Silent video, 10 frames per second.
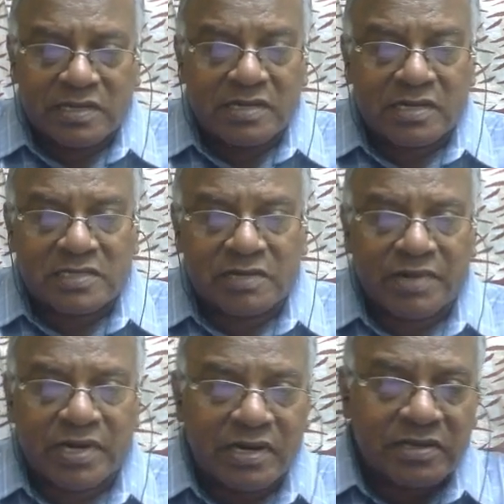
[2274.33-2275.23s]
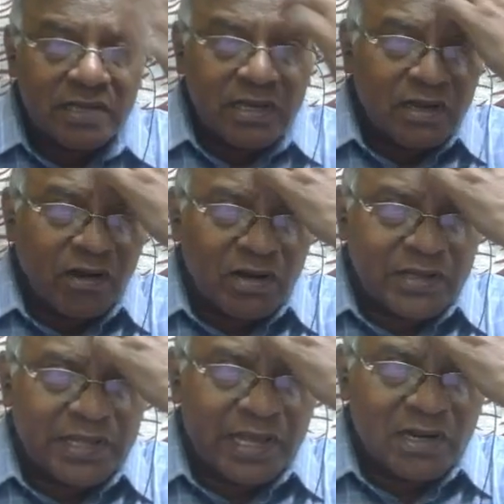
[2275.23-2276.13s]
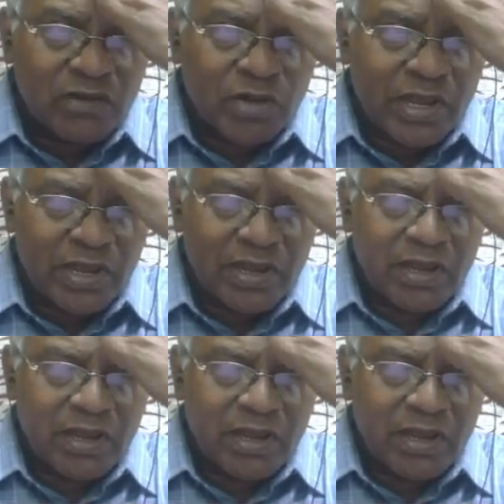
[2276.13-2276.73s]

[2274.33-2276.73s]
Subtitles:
interest inventories are there. Okay,